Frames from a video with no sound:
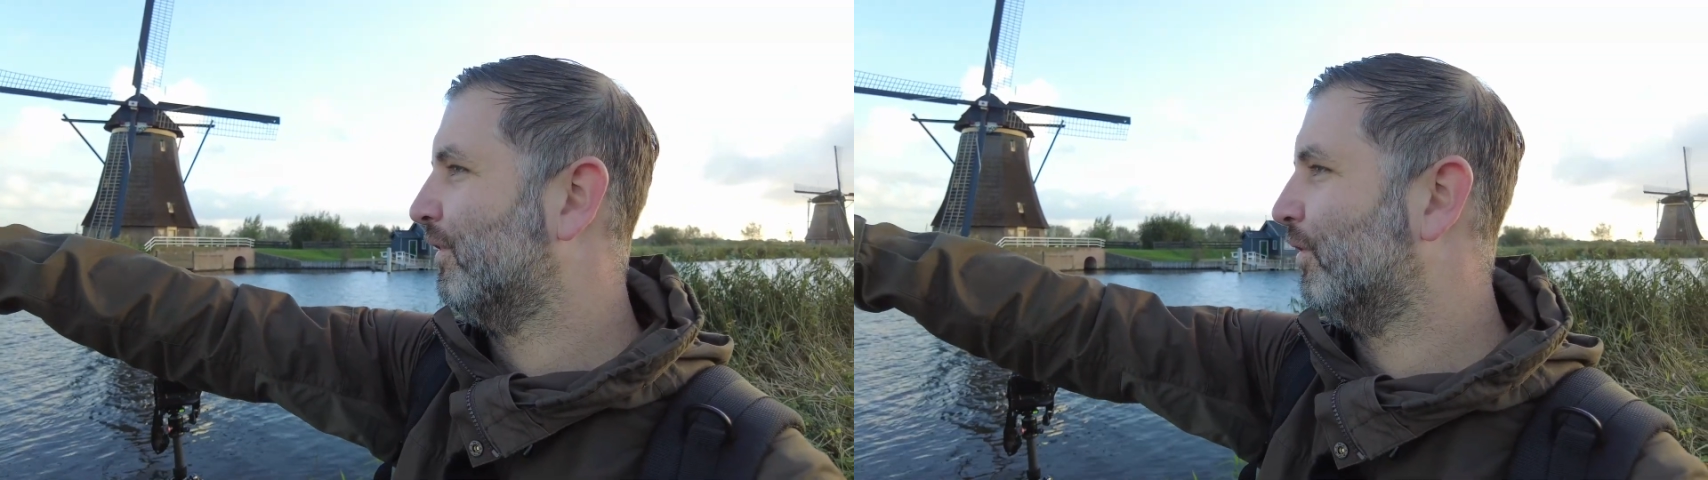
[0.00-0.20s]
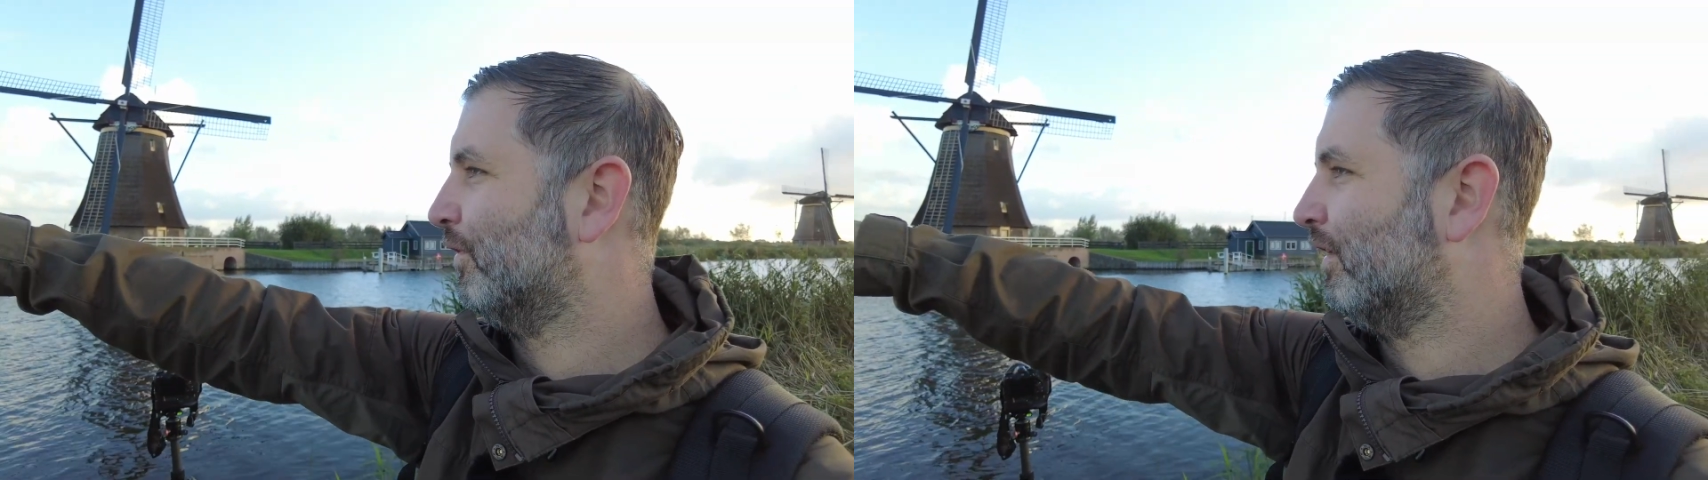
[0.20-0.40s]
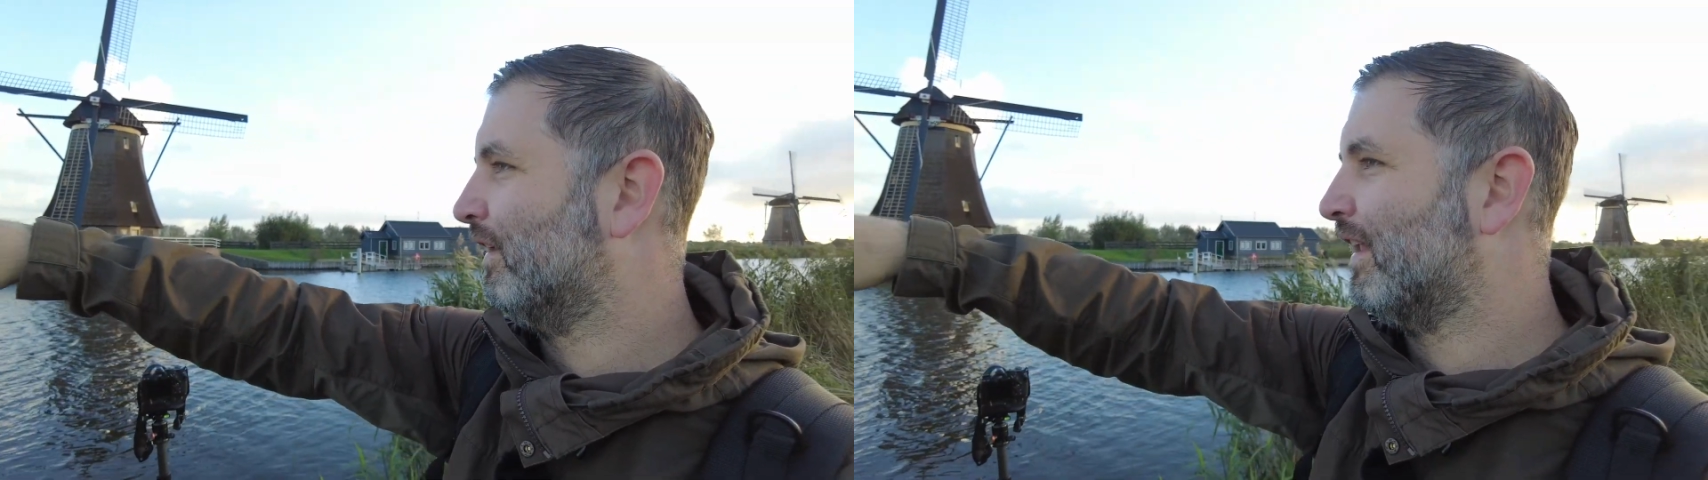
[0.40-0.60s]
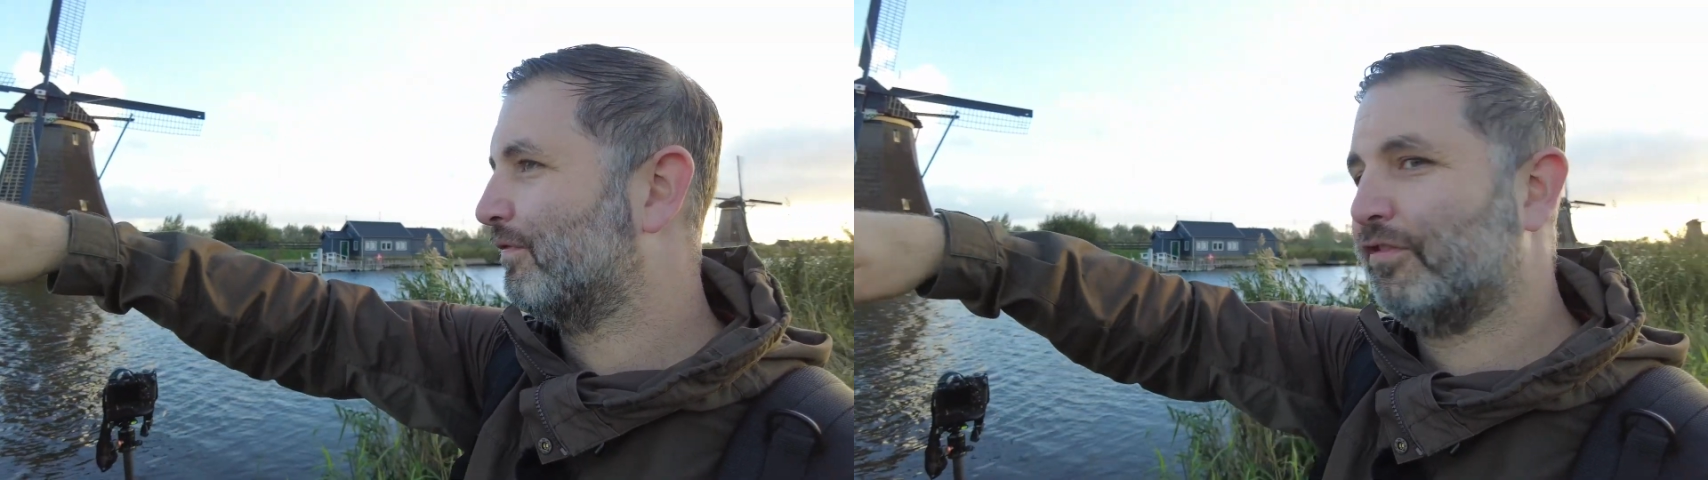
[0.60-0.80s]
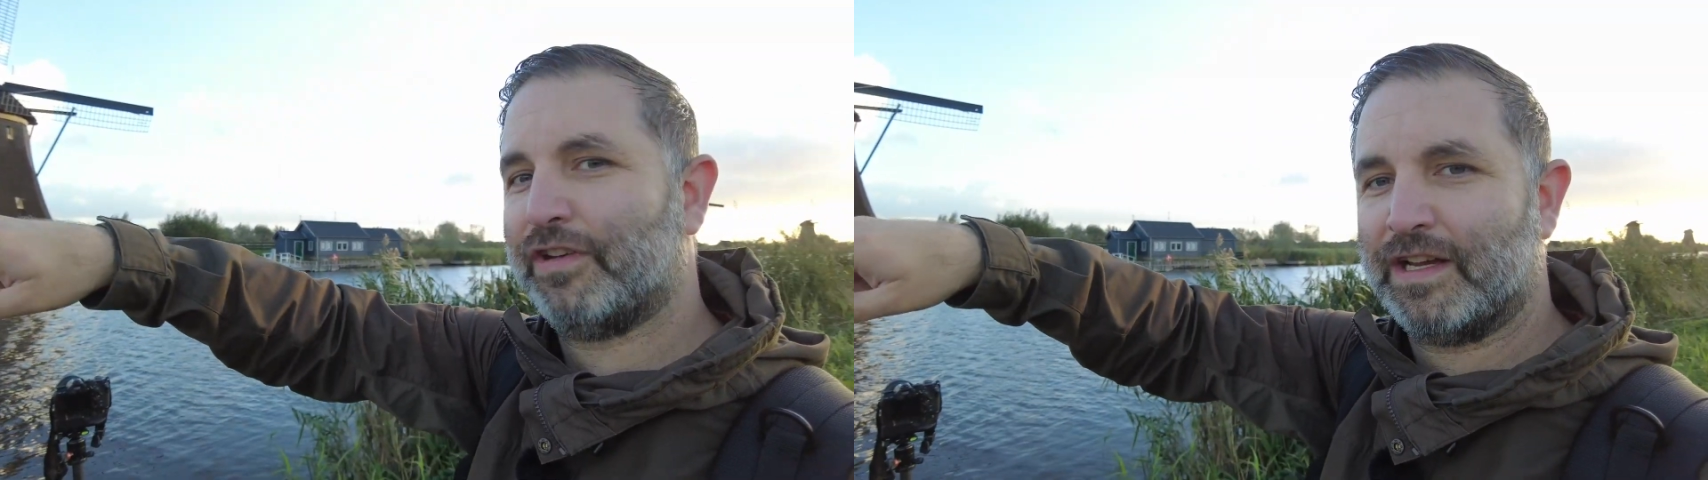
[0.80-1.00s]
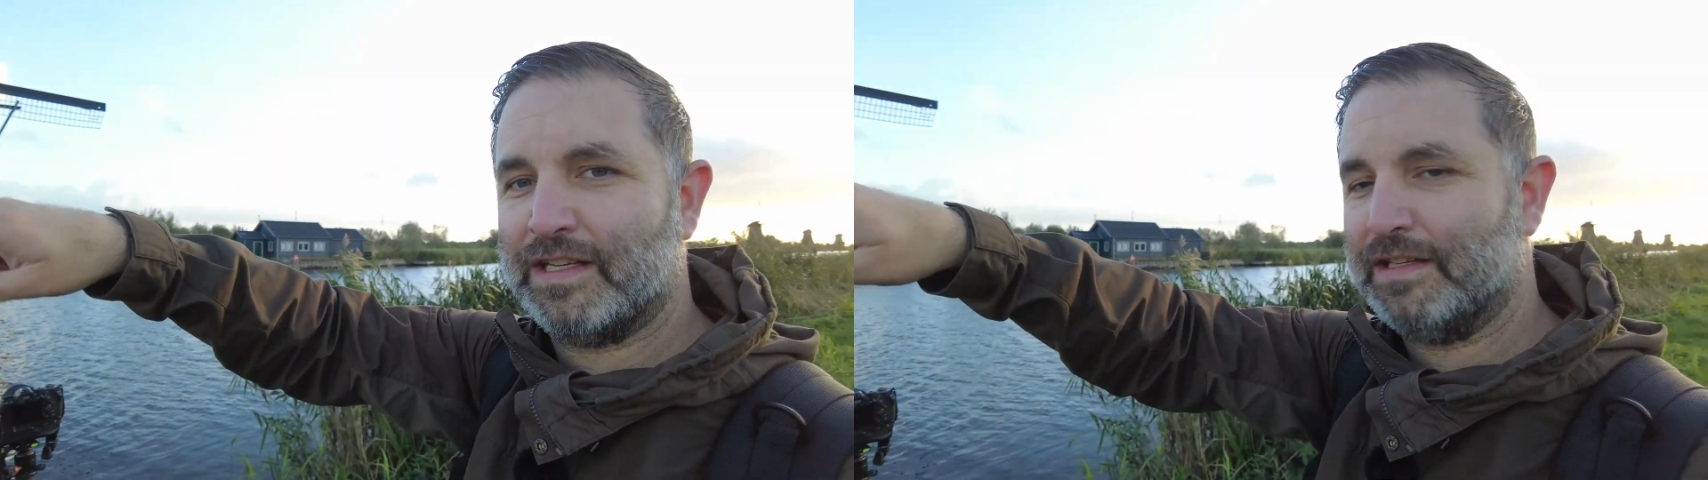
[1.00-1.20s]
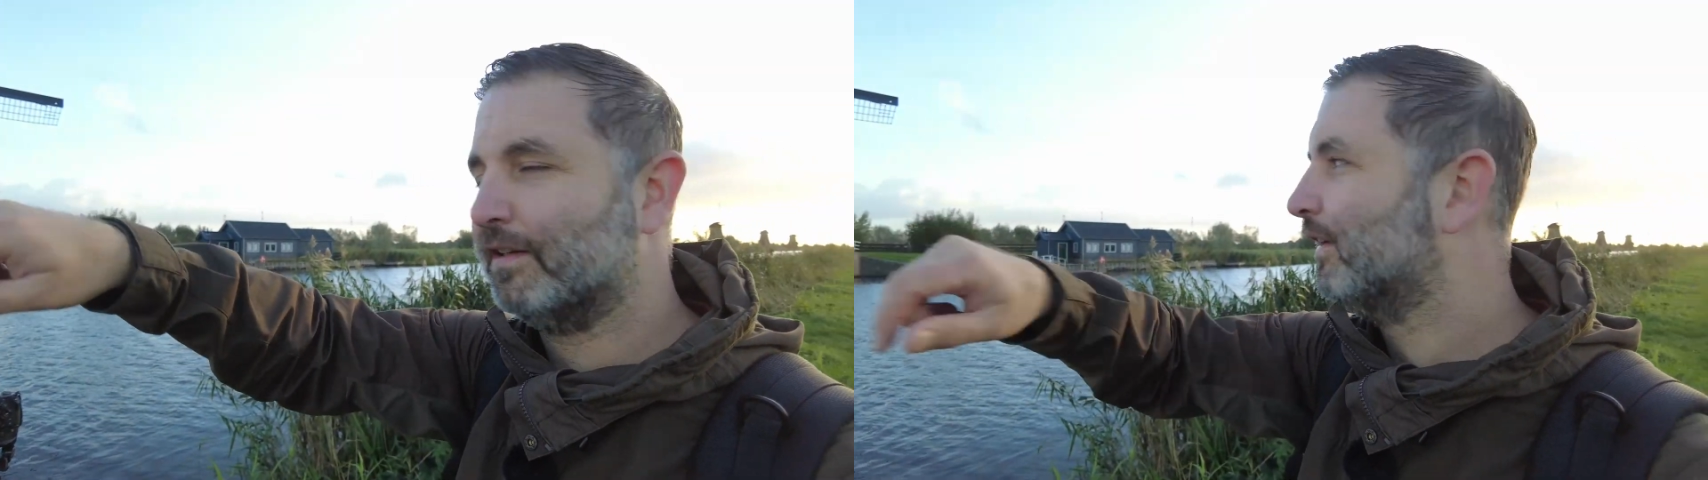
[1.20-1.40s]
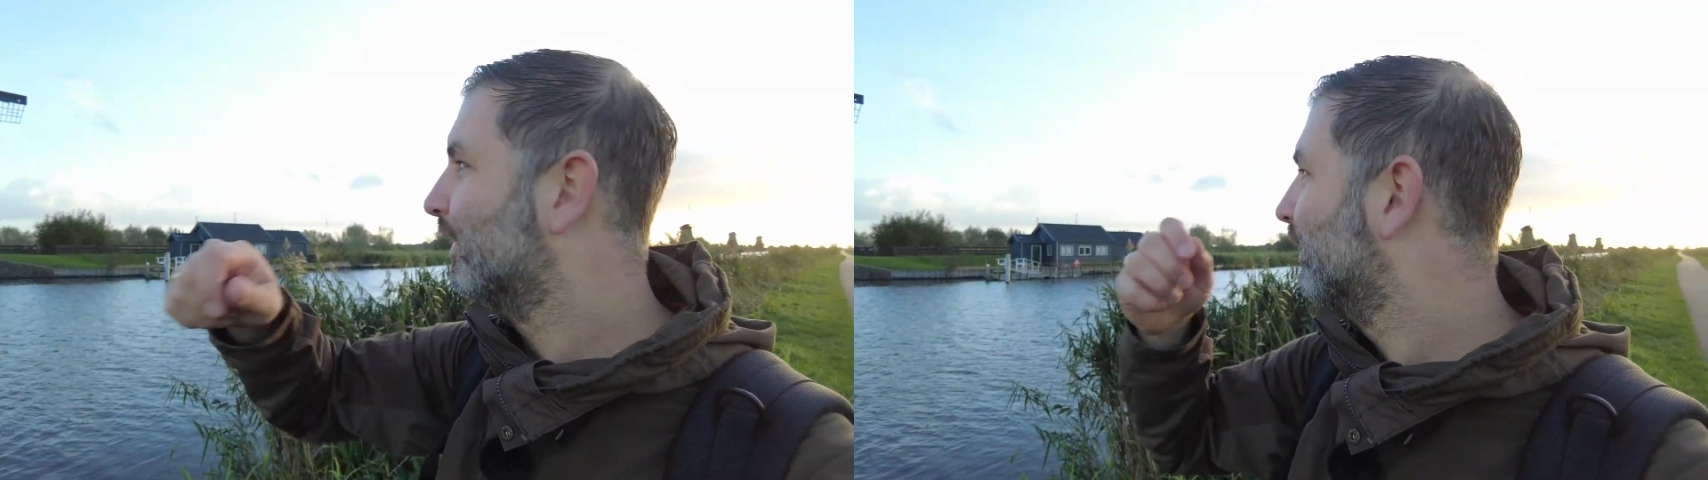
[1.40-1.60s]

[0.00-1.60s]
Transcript: on the left side here,